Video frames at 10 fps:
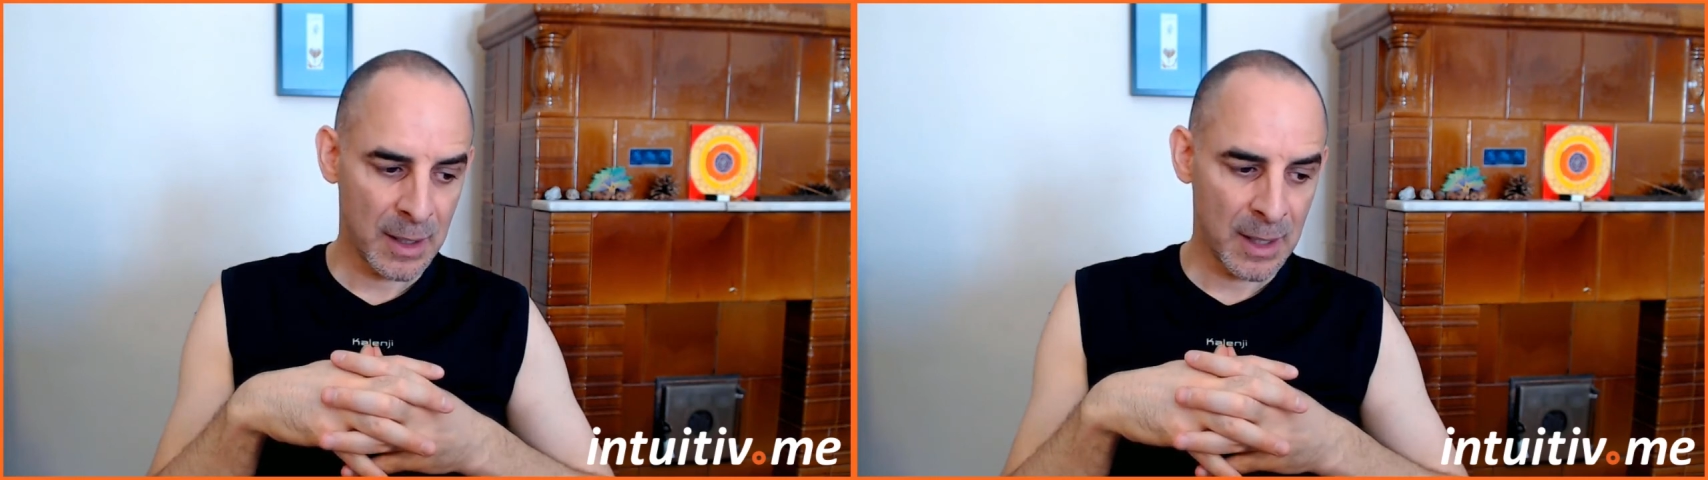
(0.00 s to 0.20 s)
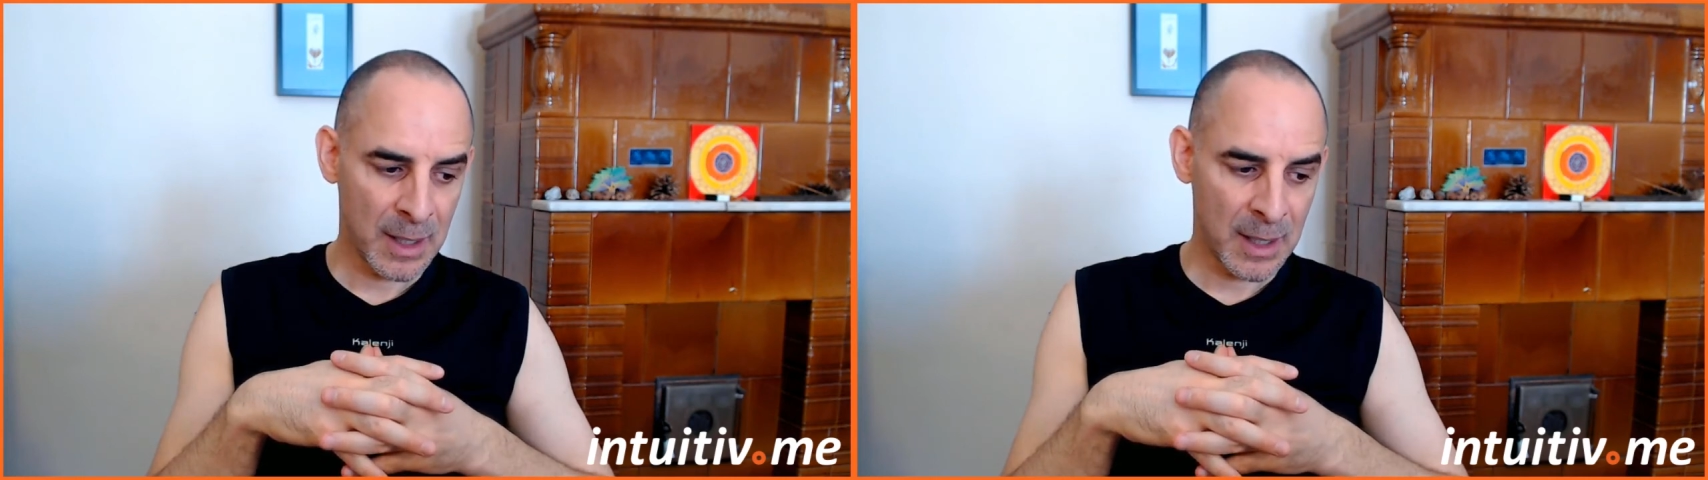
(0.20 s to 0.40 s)

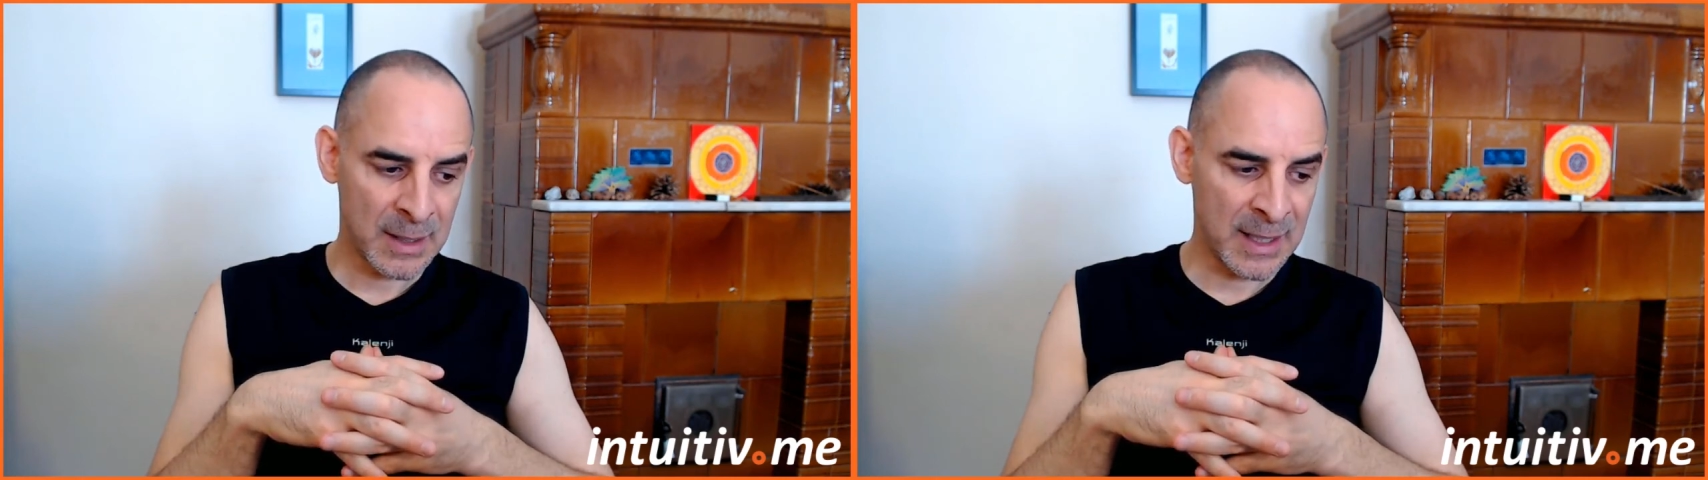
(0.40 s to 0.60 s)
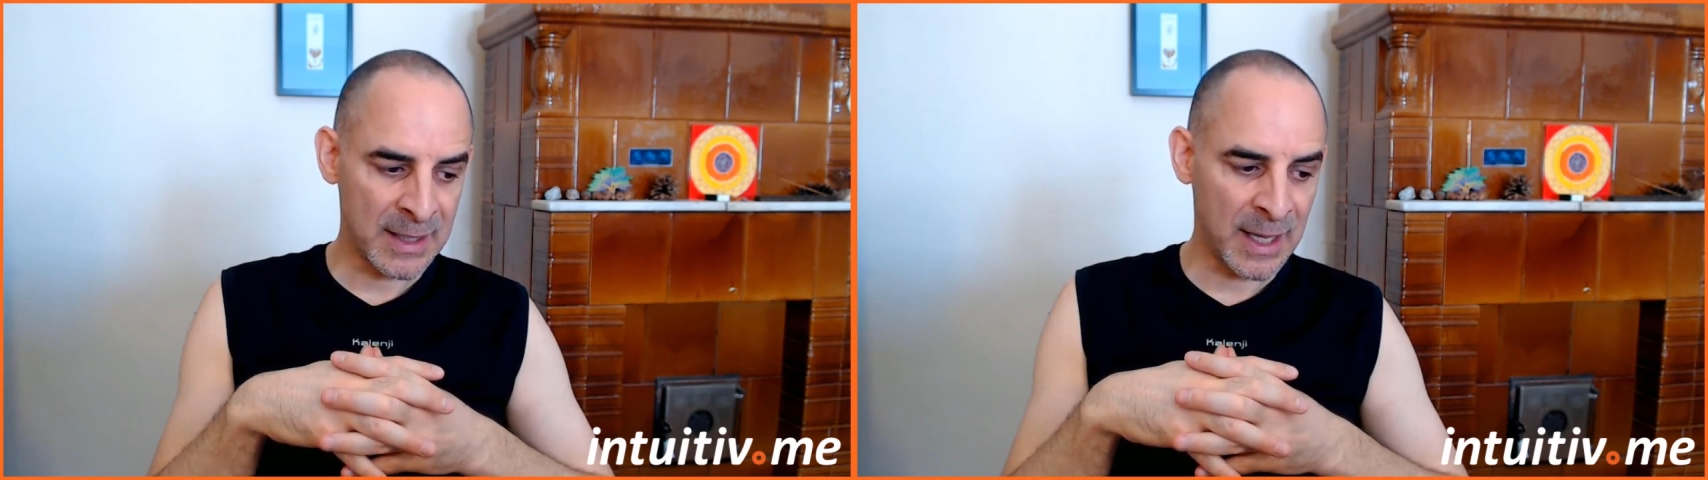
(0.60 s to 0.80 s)
And
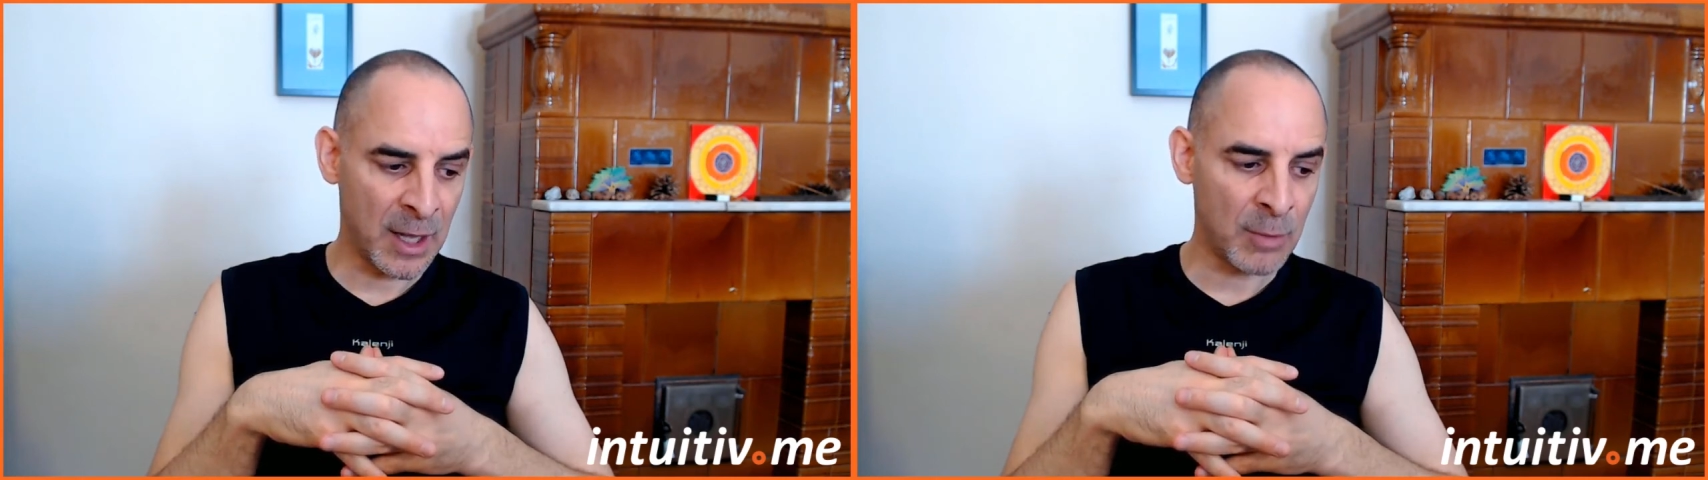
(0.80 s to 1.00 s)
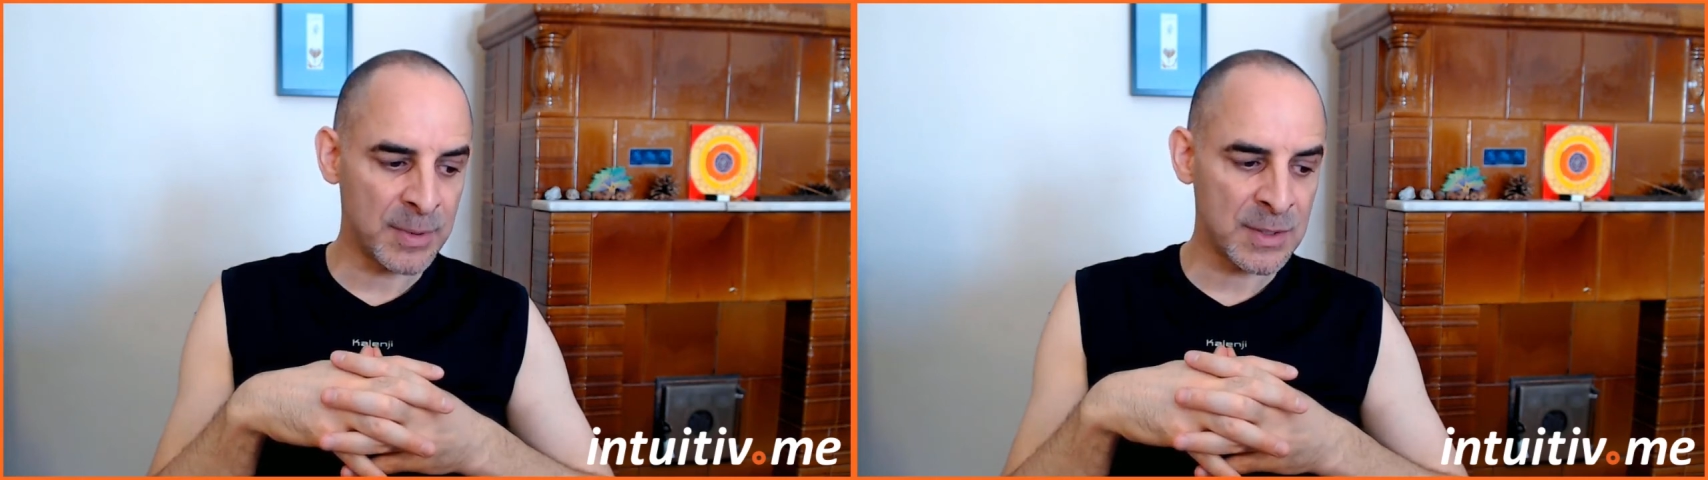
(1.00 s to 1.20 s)
getting
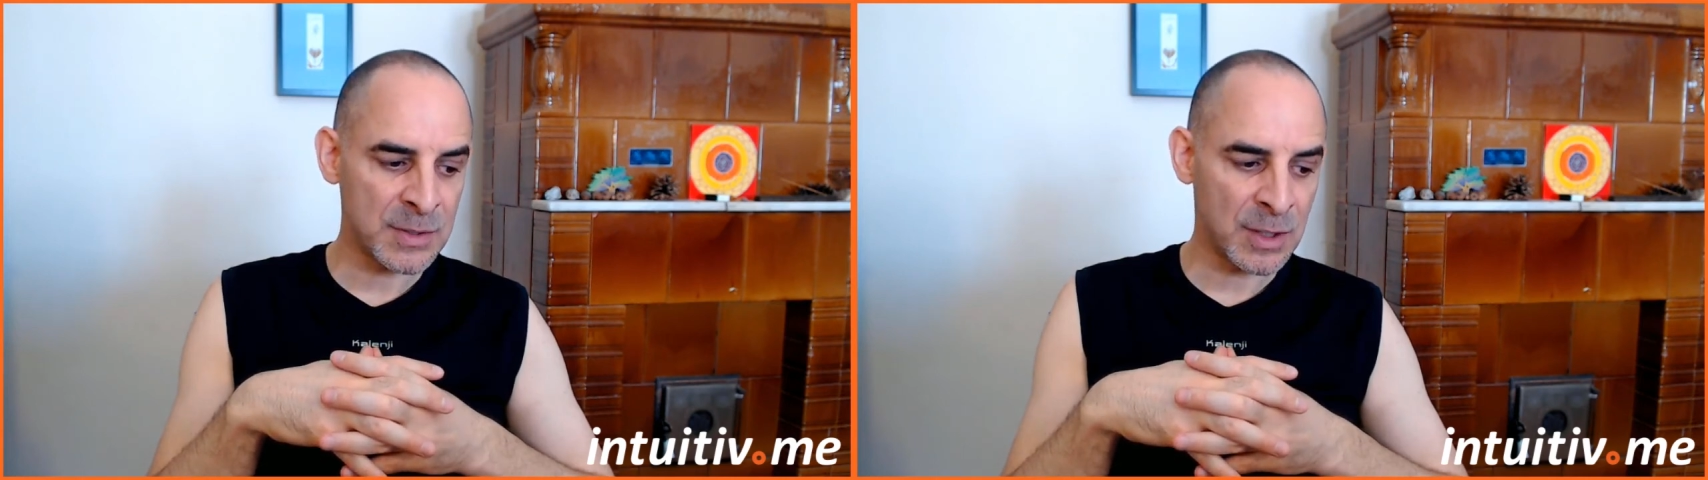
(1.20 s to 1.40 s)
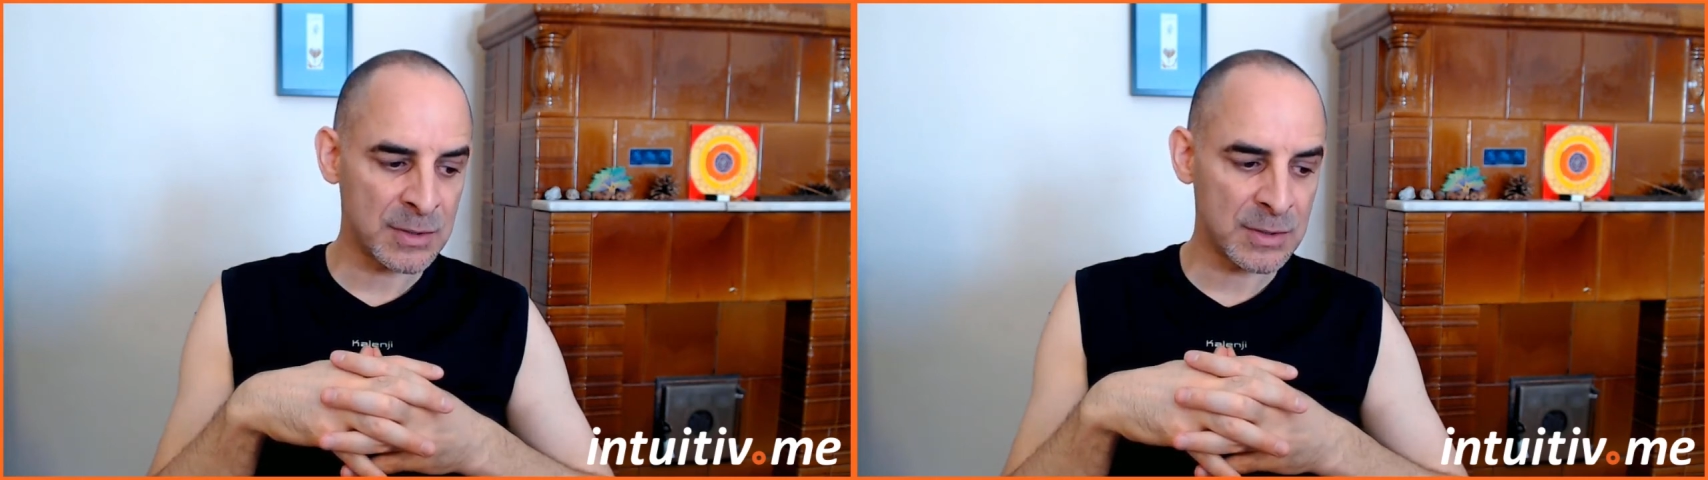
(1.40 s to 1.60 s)
help is
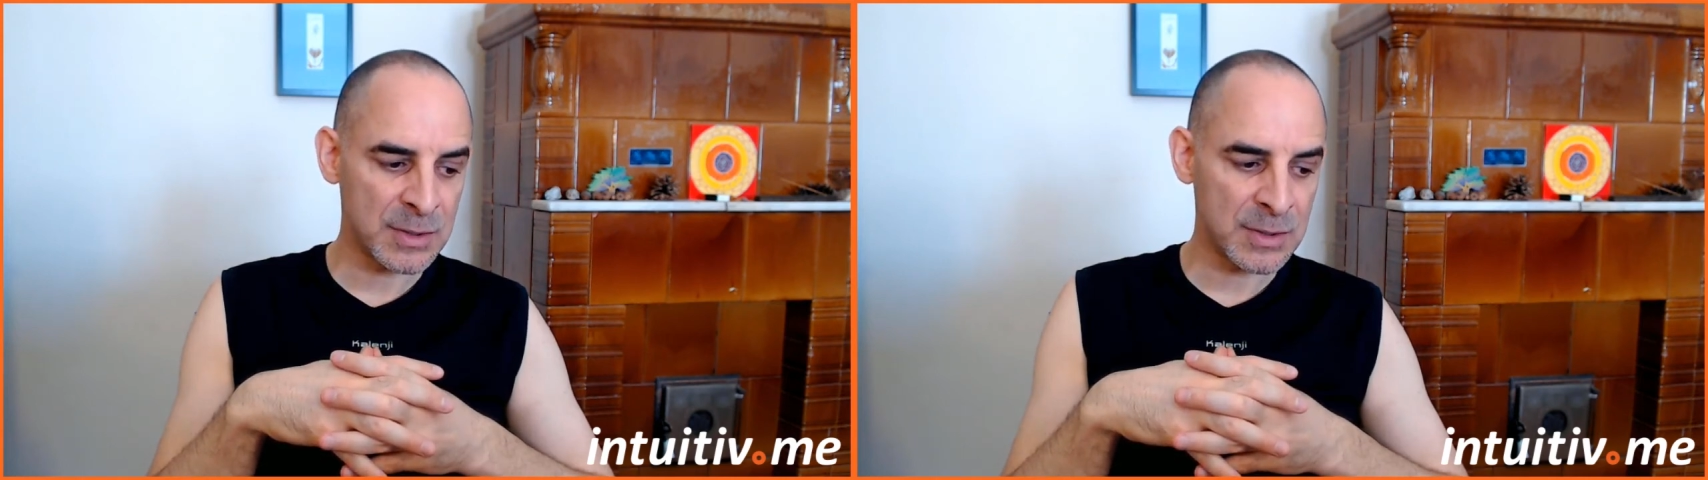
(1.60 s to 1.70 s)
not